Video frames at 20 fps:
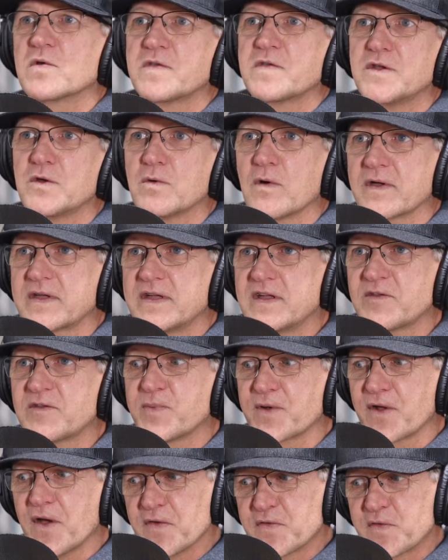into our kids,
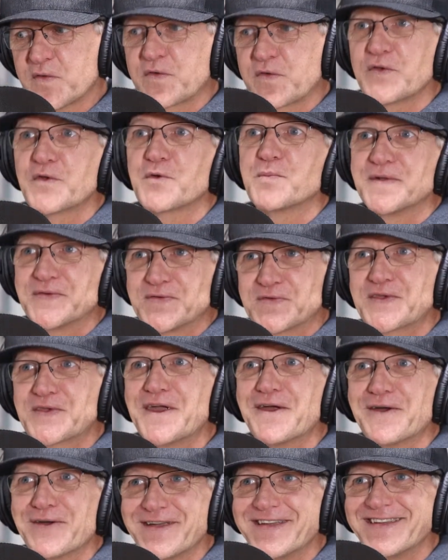but also it's a little bit
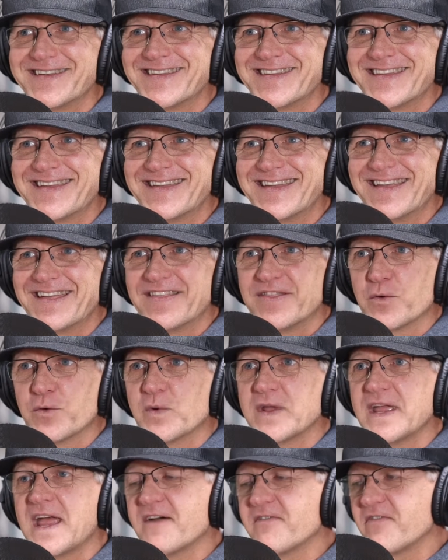scary that
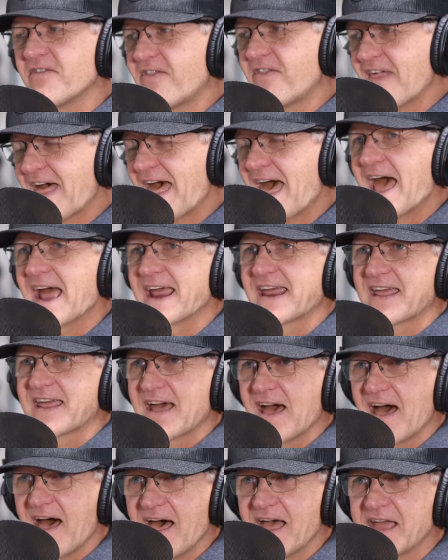we have that
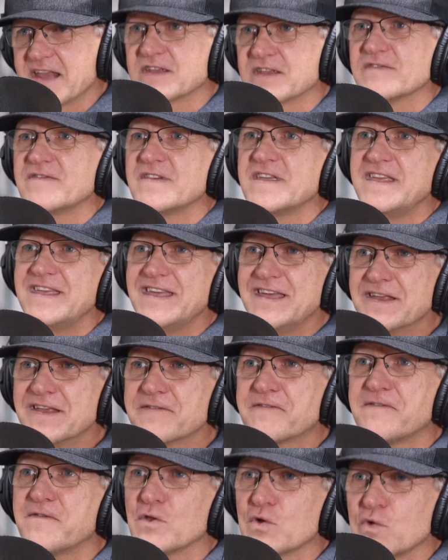kind of
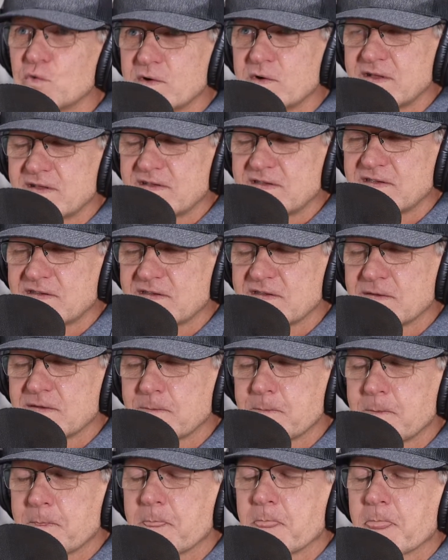influence
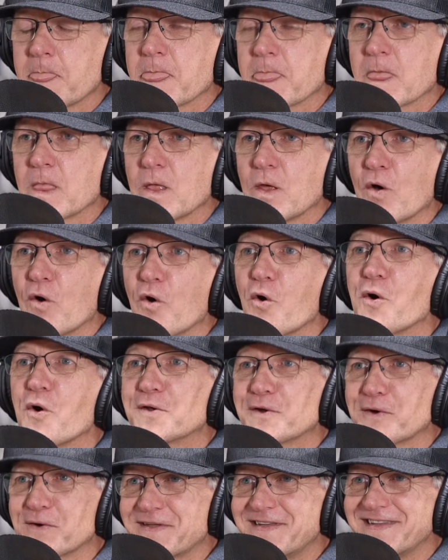
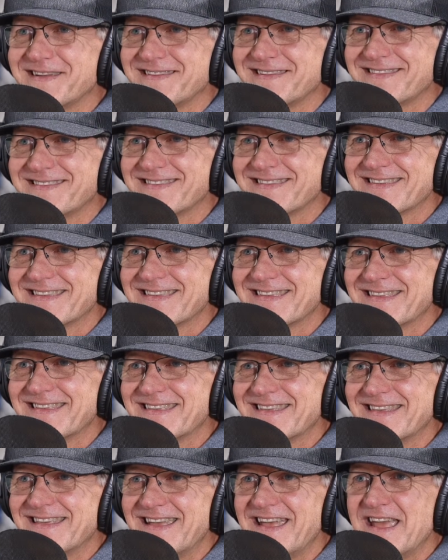on our kids.
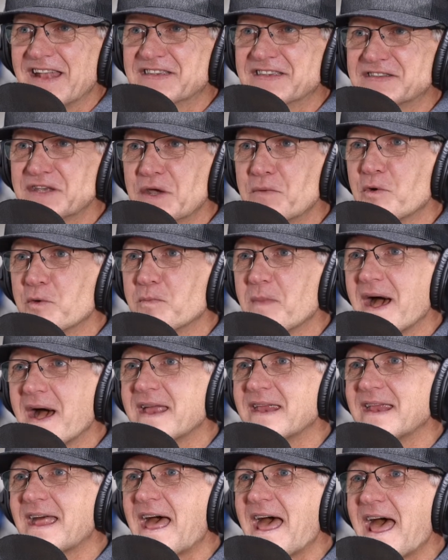And someone
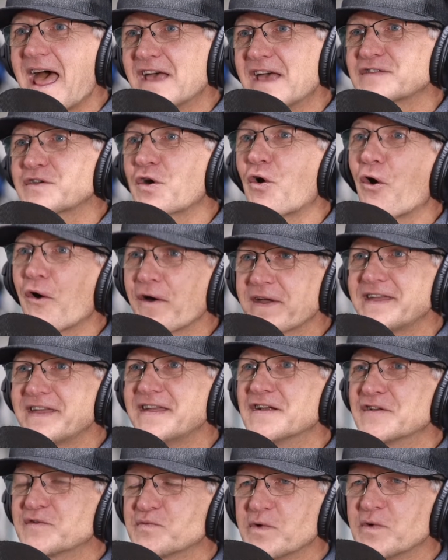might ask our
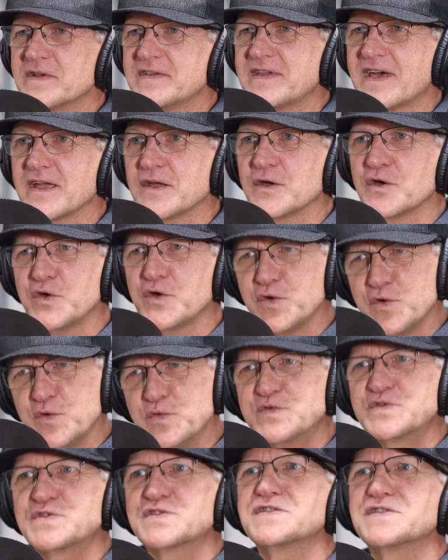kids one day,
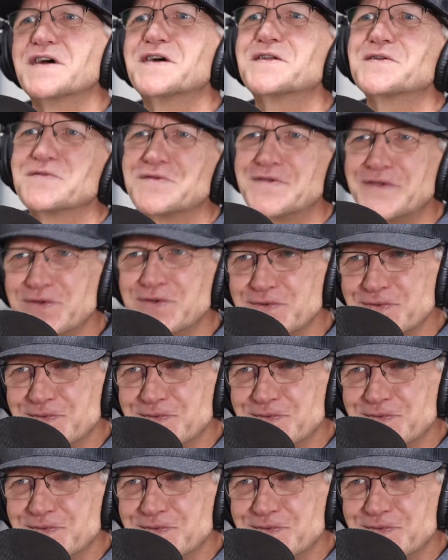whose son are you?